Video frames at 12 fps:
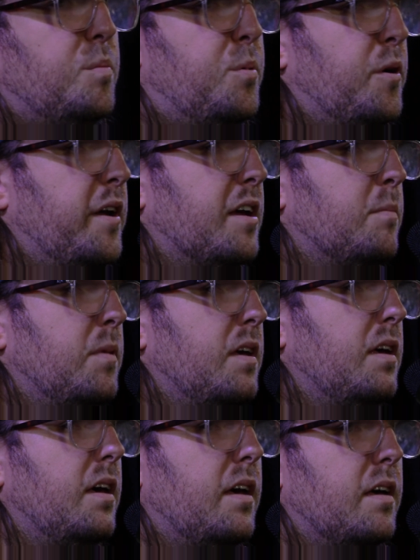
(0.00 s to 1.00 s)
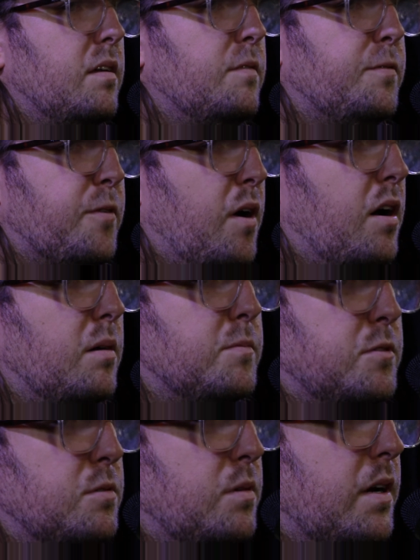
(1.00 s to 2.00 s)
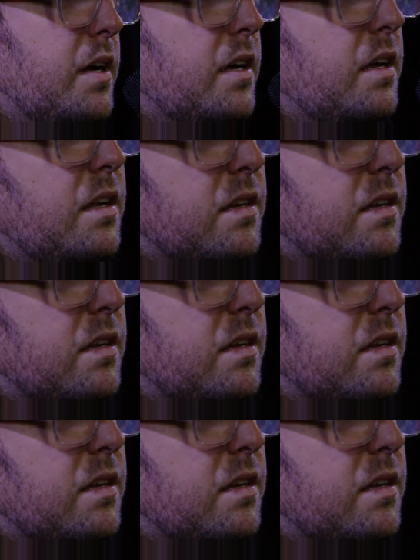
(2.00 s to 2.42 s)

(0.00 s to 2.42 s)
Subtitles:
bring me in from the rain.